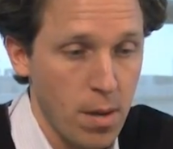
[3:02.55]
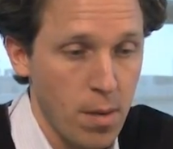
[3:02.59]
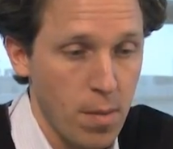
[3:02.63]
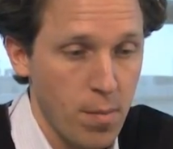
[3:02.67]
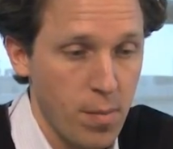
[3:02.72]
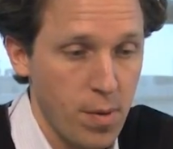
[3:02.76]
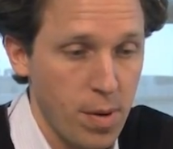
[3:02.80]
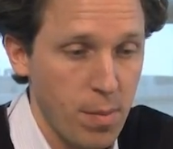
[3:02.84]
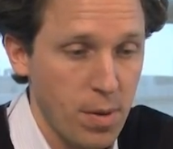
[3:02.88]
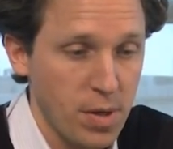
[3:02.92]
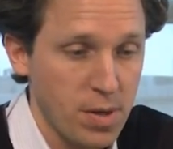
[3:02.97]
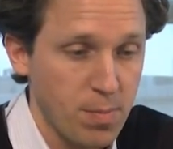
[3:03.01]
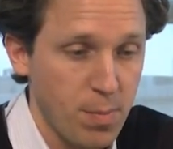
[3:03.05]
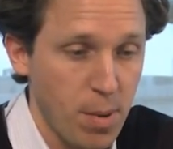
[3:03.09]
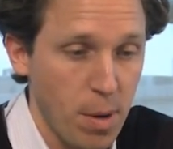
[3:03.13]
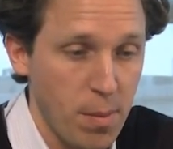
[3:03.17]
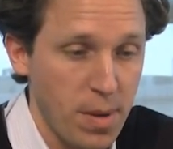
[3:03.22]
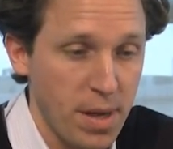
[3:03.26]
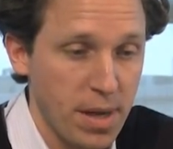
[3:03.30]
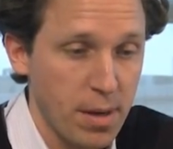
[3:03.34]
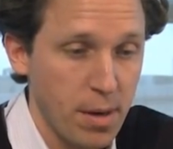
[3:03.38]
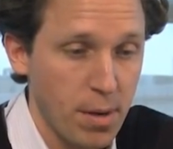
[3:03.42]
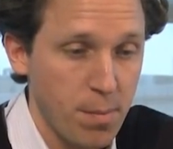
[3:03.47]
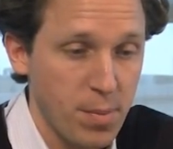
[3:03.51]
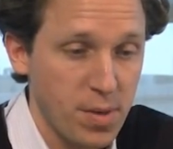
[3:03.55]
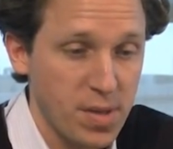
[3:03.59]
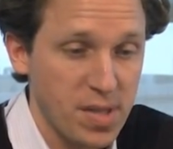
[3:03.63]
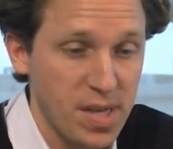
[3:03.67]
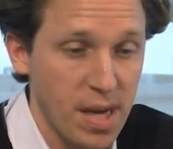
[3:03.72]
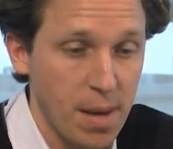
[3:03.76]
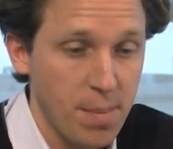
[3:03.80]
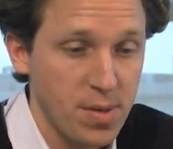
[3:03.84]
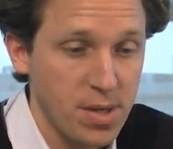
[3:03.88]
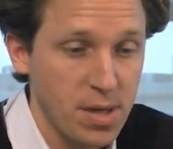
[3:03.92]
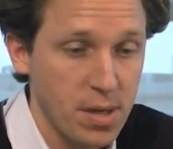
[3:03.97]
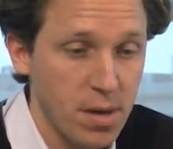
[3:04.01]
pretty much public
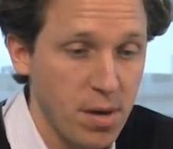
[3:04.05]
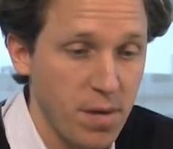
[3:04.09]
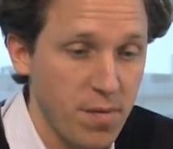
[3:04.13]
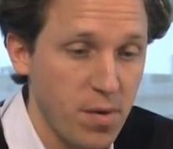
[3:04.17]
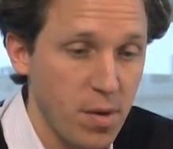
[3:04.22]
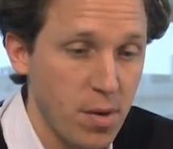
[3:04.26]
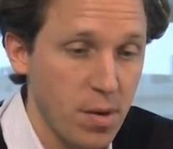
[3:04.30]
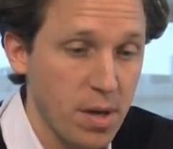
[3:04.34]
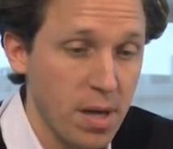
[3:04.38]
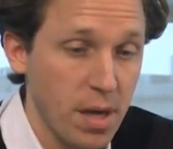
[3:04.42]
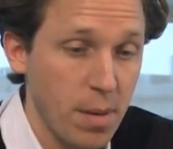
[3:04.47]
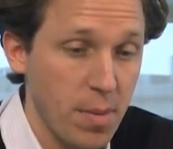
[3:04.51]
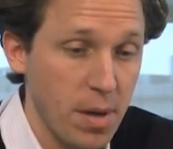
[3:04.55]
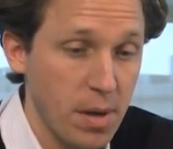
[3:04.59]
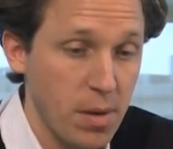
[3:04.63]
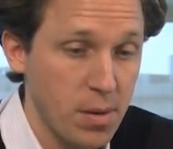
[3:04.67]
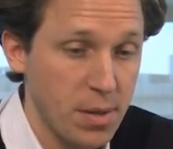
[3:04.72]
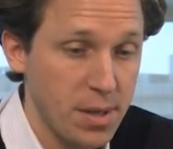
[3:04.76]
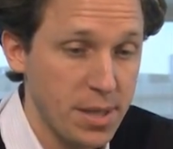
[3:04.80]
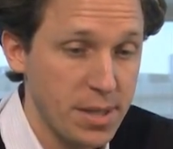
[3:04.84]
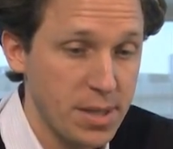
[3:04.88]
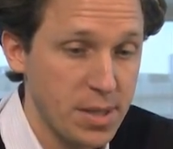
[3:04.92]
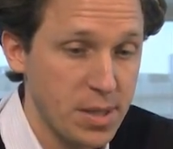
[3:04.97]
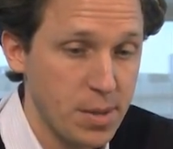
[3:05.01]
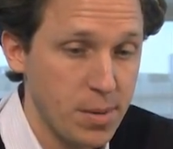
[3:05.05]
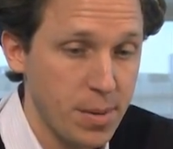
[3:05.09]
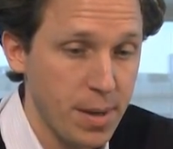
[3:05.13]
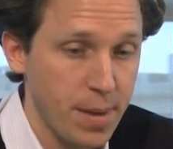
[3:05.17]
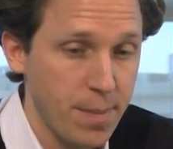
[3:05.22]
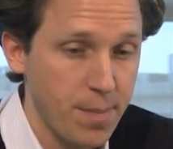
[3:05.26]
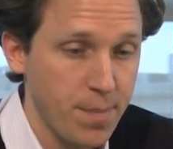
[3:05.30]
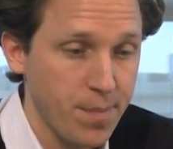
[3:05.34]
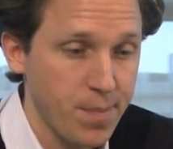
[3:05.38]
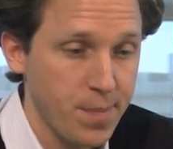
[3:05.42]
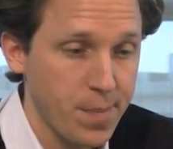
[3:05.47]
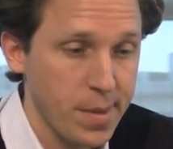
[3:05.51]
perception of the chemical industry.